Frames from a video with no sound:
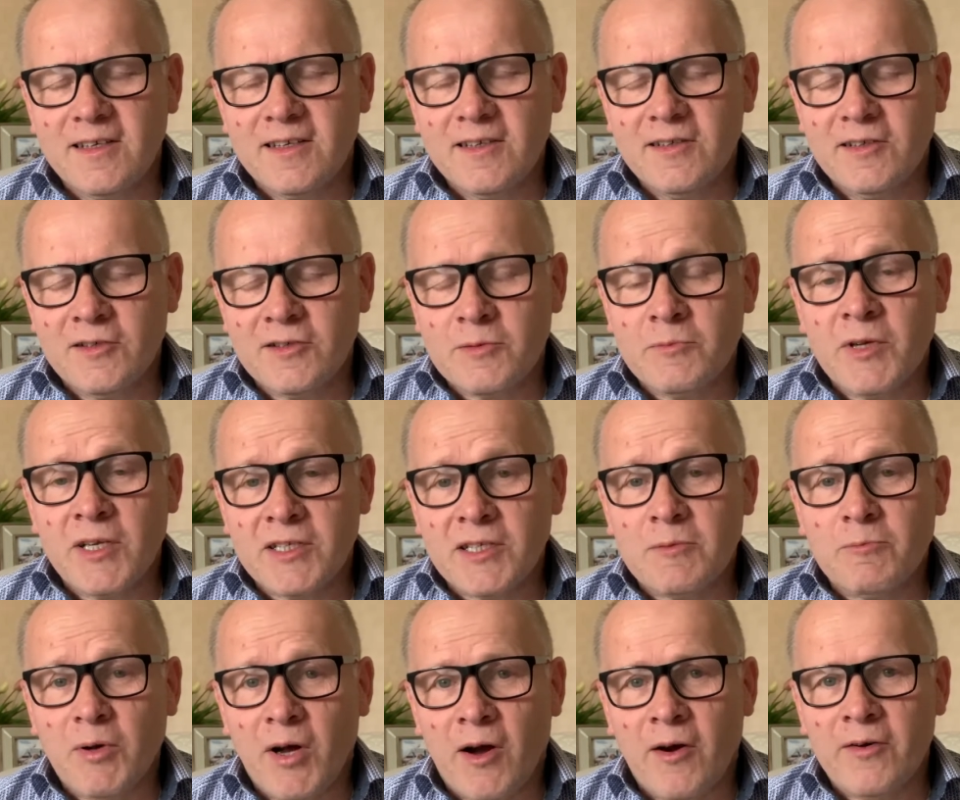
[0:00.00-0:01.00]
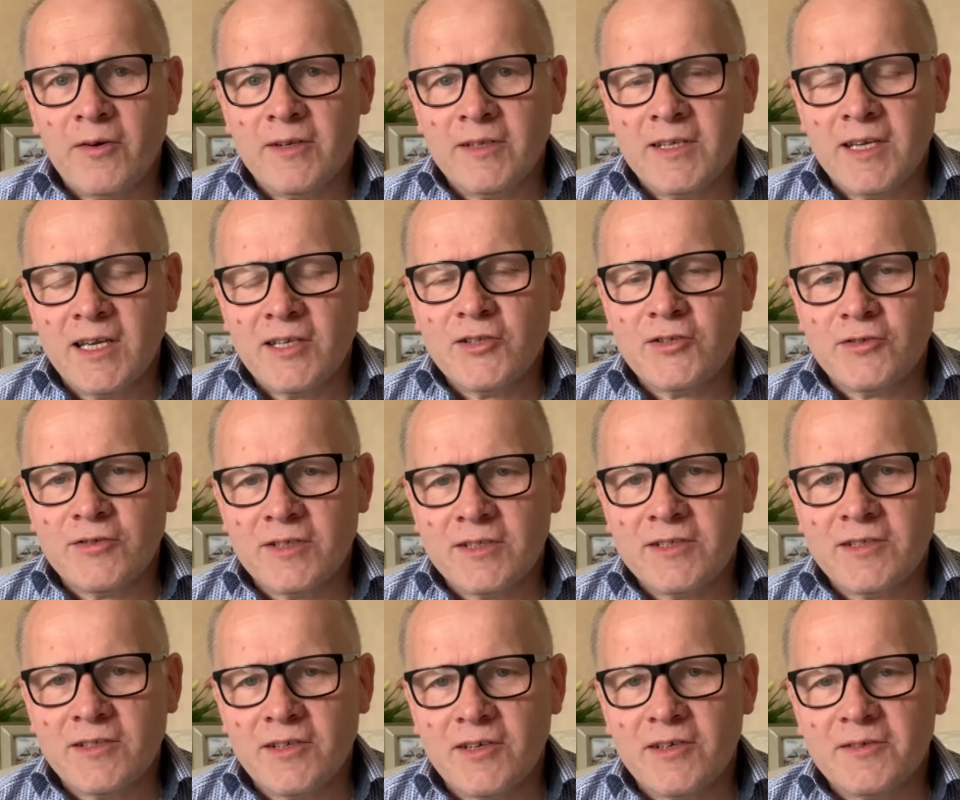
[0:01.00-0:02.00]
There's amazing power in nature,
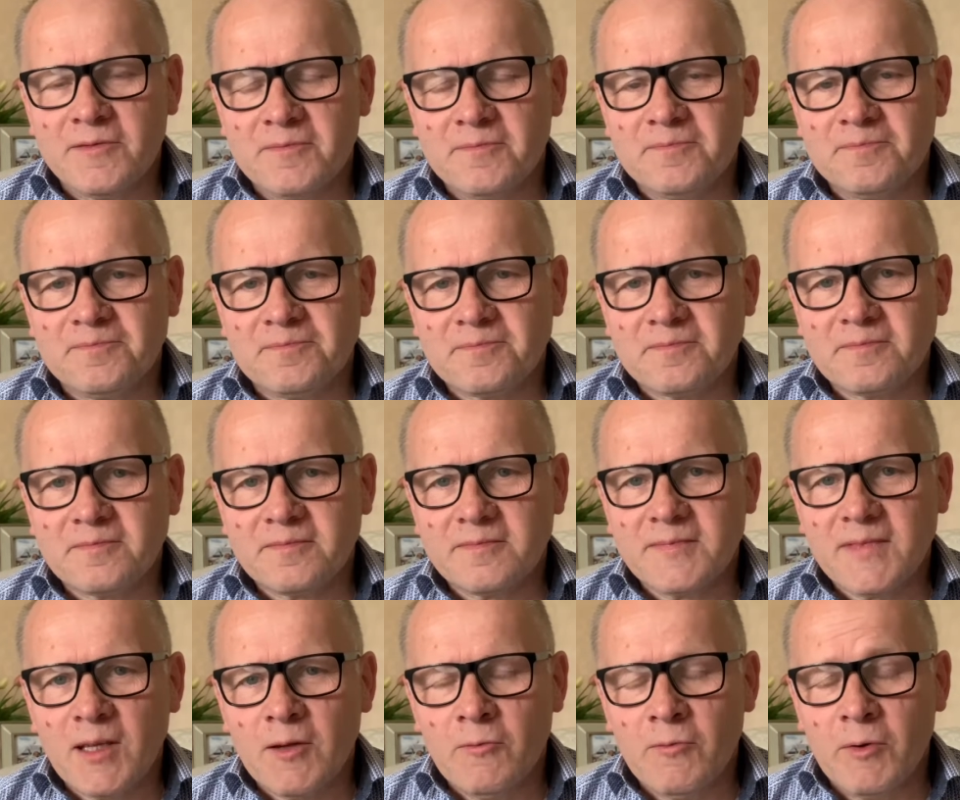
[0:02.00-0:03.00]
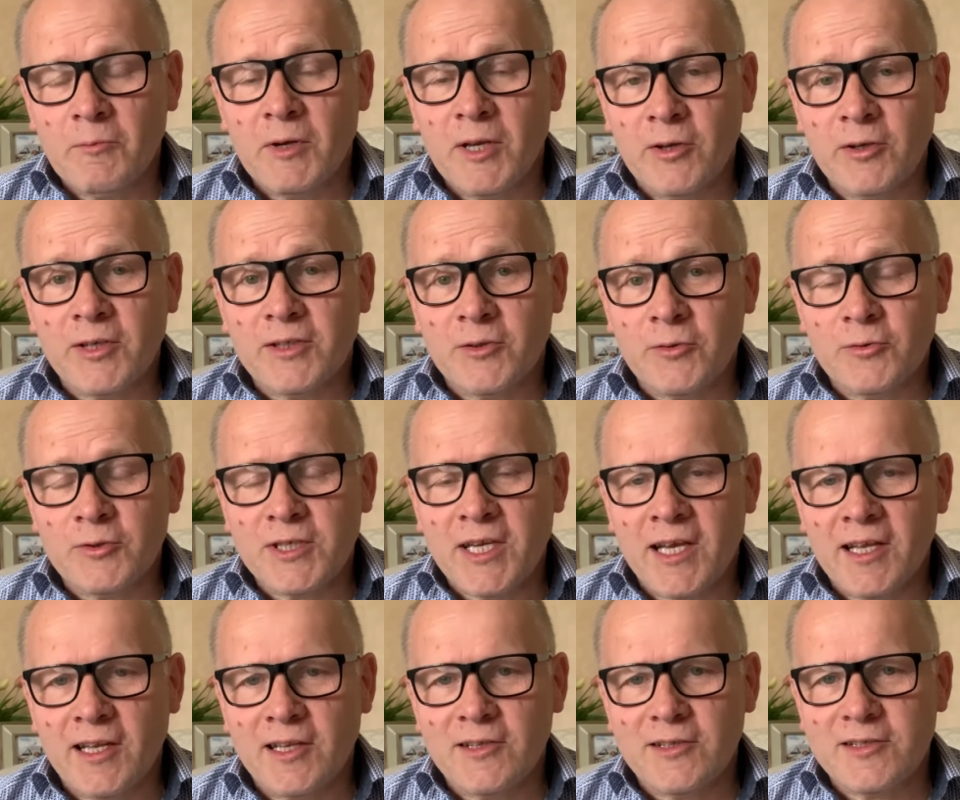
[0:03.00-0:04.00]
isn't there? When we look at those
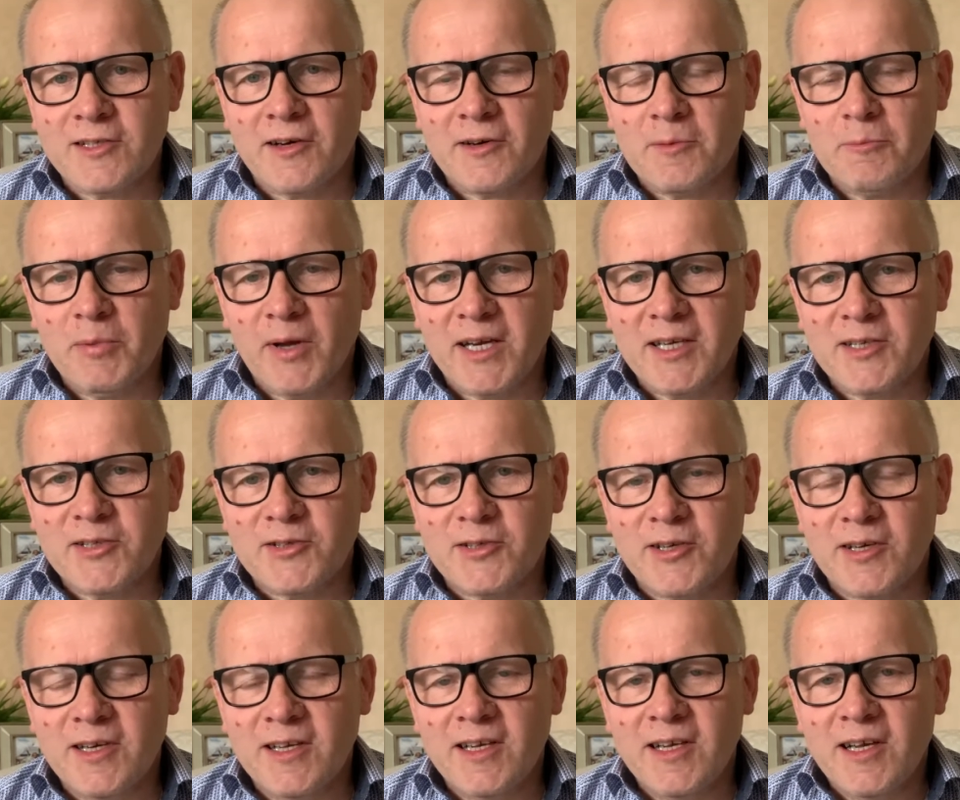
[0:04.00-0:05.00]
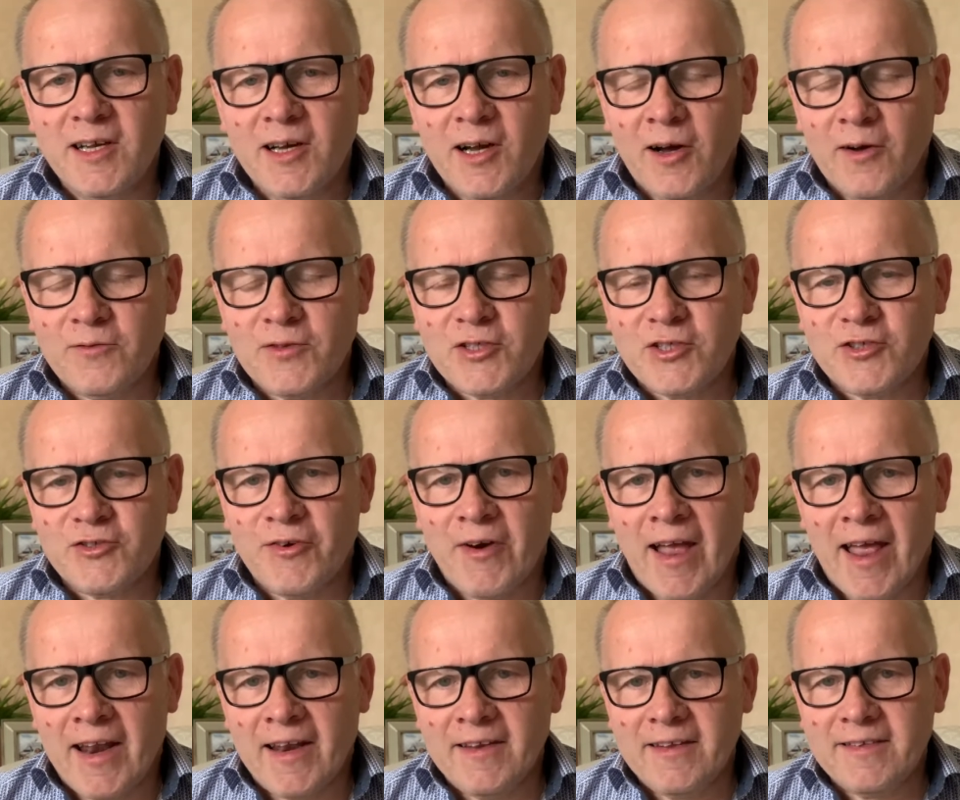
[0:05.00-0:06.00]
hills, they're a picture of
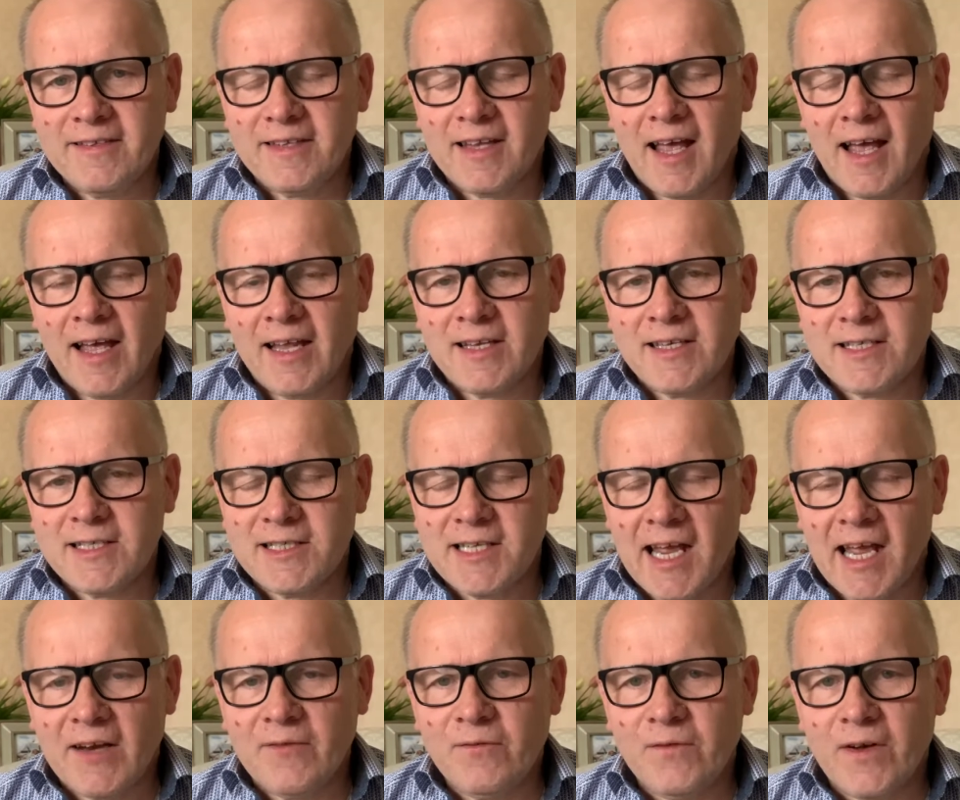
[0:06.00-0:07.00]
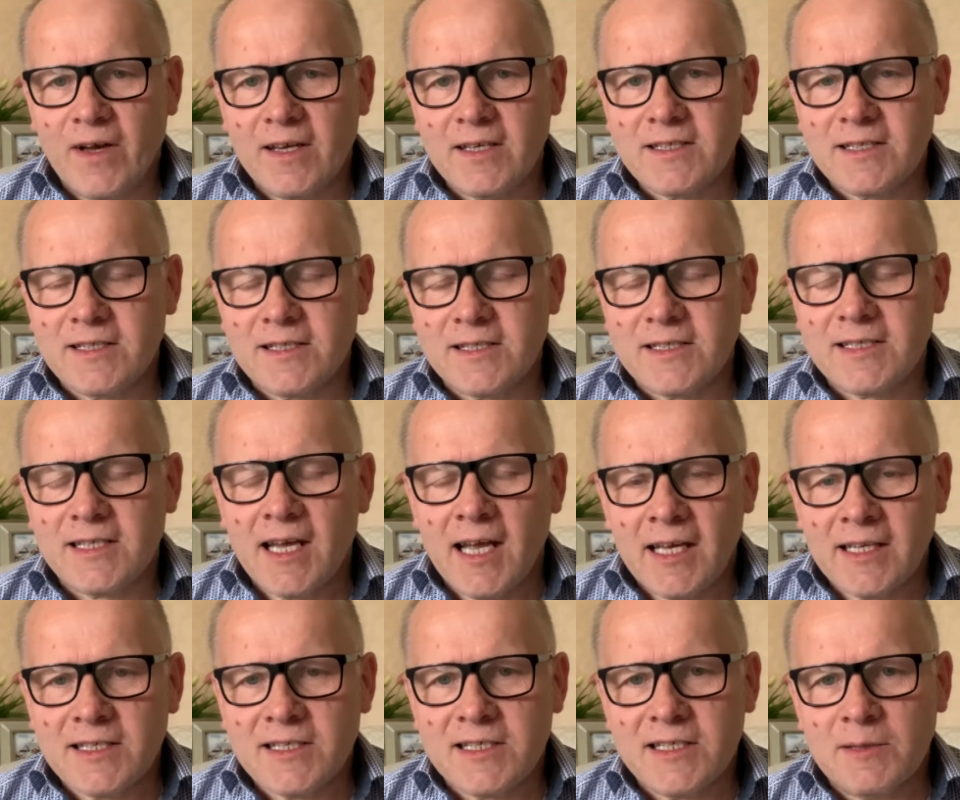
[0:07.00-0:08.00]
strength and steadfastness
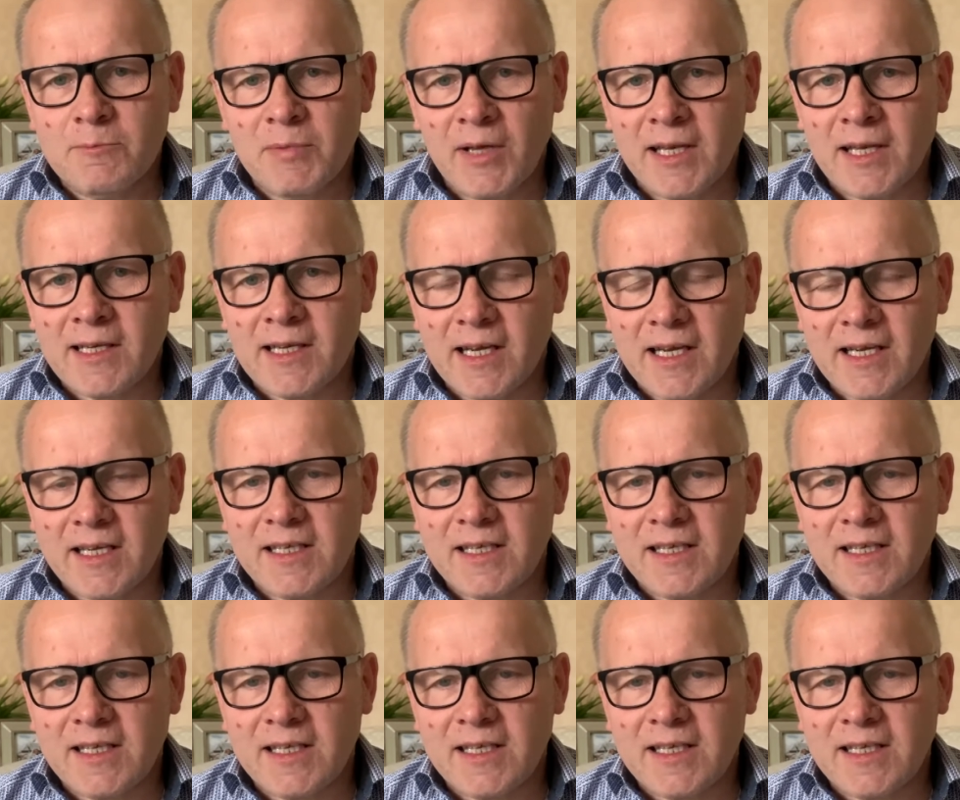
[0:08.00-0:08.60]
and stability.